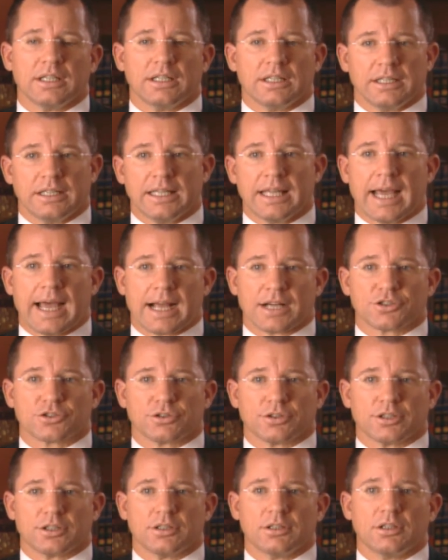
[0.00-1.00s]
he
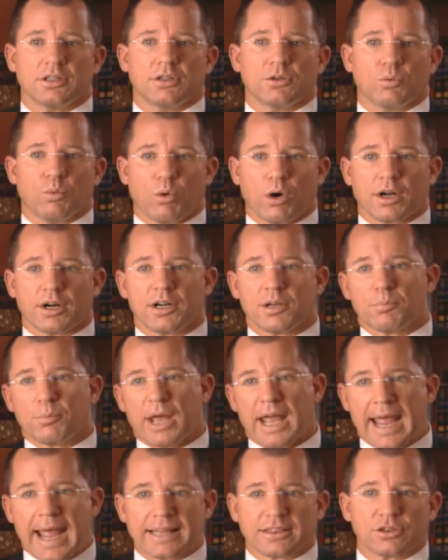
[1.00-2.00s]
actually wanted to
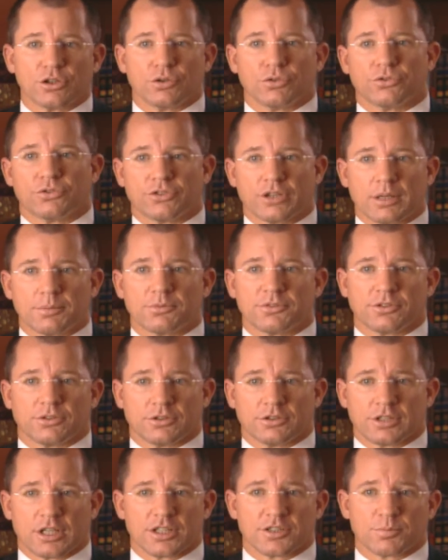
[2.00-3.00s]
pat those
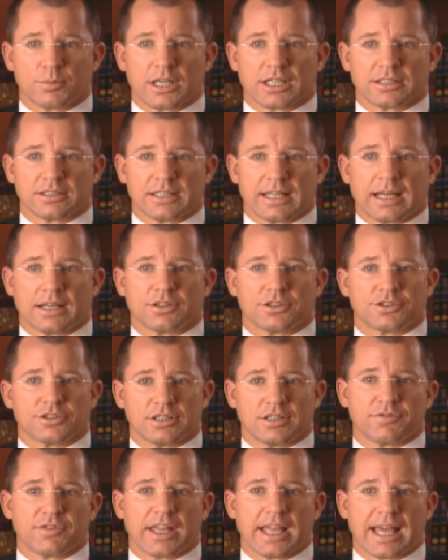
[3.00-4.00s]
suspects down to
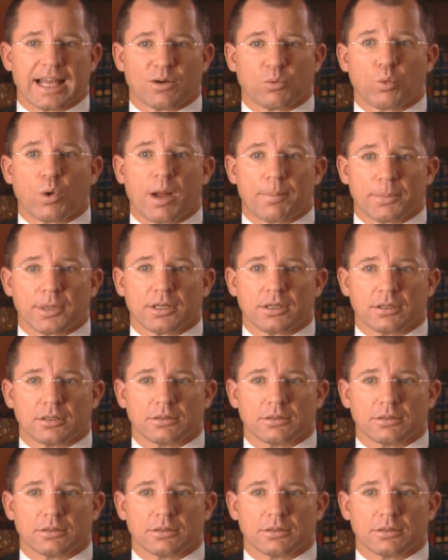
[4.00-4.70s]
see if they had a weapon.